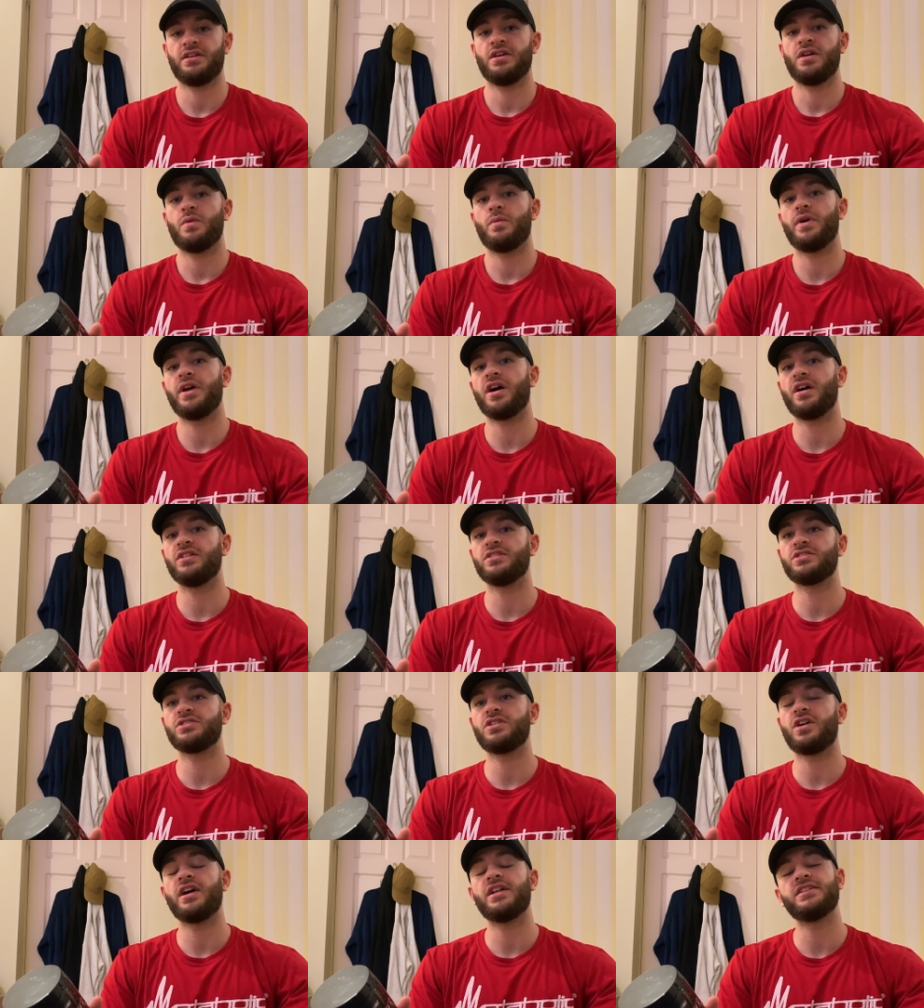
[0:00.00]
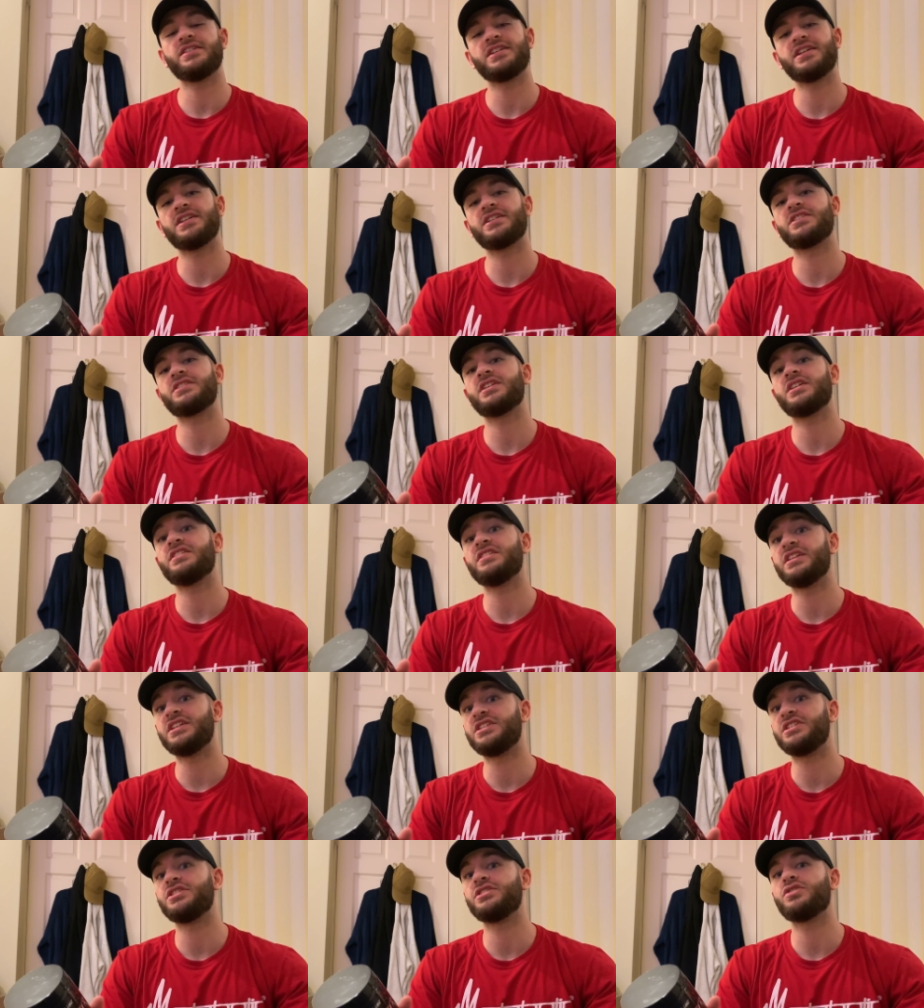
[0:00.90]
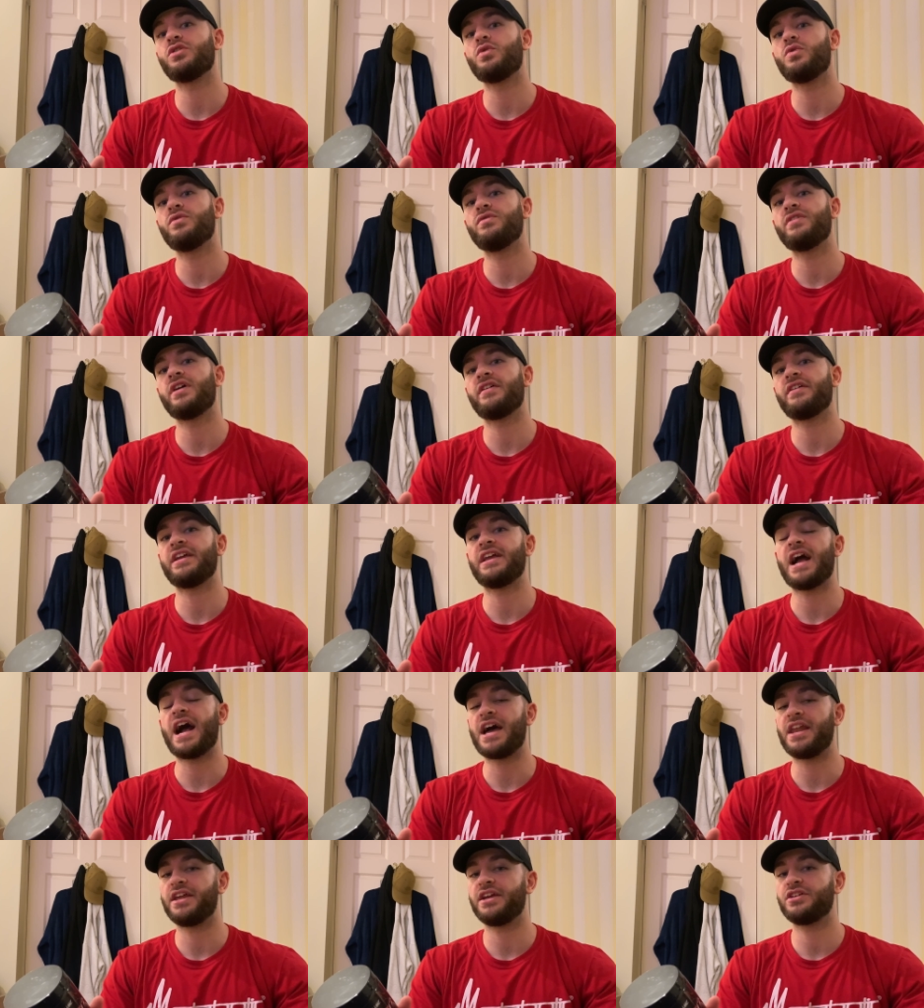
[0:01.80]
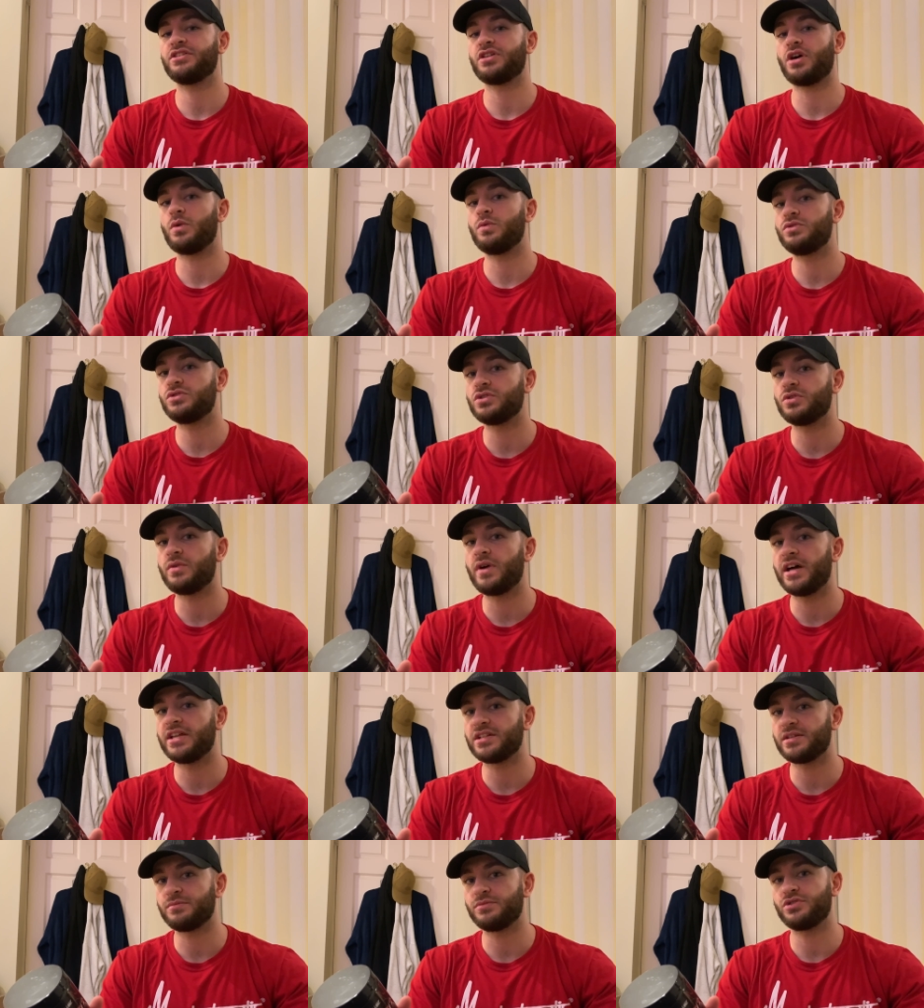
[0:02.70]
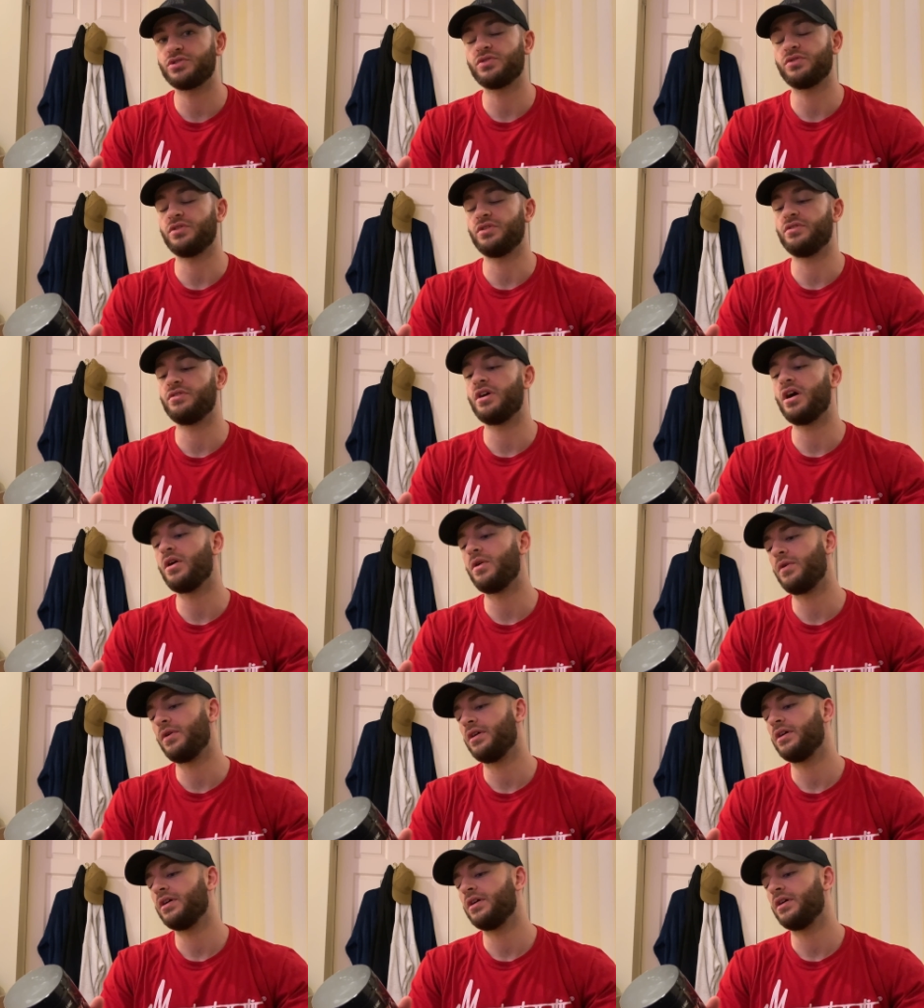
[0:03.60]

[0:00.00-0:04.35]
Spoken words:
We aren't scientists, this is all very anecdotal, as I'm sure you know.